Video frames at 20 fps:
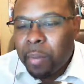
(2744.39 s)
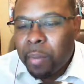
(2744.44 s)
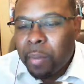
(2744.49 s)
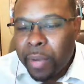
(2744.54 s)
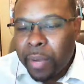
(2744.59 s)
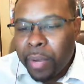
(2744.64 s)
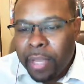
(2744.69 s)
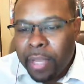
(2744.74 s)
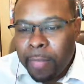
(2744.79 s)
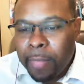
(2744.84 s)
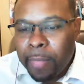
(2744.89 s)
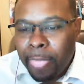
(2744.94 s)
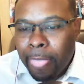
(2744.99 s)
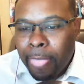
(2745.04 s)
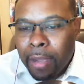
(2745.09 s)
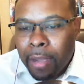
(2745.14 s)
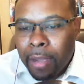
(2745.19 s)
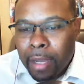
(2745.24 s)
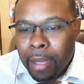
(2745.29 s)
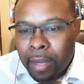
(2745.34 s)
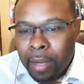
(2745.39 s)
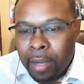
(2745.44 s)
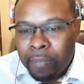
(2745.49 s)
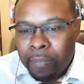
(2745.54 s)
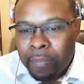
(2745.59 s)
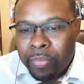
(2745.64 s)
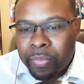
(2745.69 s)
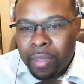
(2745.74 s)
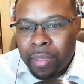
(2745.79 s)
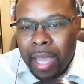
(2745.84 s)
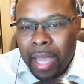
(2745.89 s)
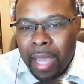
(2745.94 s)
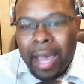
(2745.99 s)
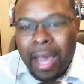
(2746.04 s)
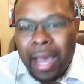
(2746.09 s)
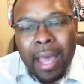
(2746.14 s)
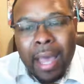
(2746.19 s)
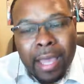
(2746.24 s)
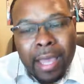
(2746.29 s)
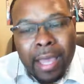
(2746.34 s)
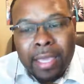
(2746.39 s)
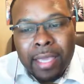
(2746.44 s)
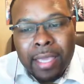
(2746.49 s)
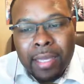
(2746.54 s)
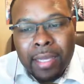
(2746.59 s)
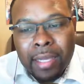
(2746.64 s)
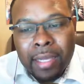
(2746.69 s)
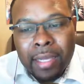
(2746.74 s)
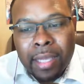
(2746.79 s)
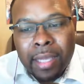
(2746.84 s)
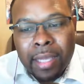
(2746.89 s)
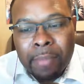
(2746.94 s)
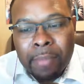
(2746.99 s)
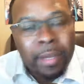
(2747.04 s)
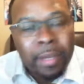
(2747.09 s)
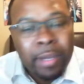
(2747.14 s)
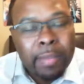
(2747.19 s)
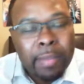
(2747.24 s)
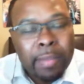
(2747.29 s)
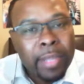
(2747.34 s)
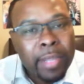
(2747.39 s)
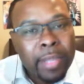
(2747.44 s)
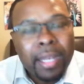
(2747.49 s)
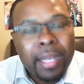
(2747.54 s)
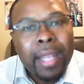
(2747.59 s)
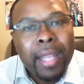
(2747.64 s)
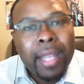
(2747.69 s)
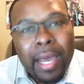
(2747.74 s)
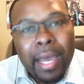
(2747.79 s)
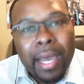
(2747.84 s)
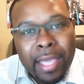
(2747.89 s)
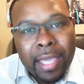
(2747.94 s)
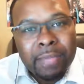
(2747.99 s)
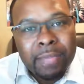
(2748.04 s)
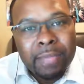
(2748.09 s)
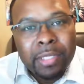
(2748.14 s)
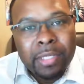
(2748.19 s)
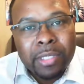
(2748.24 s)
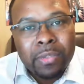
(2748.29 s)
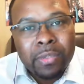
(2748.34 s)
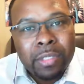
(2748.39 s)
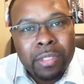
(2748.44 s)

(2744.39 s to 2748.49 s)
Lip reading: But I am going to be playing a lot of games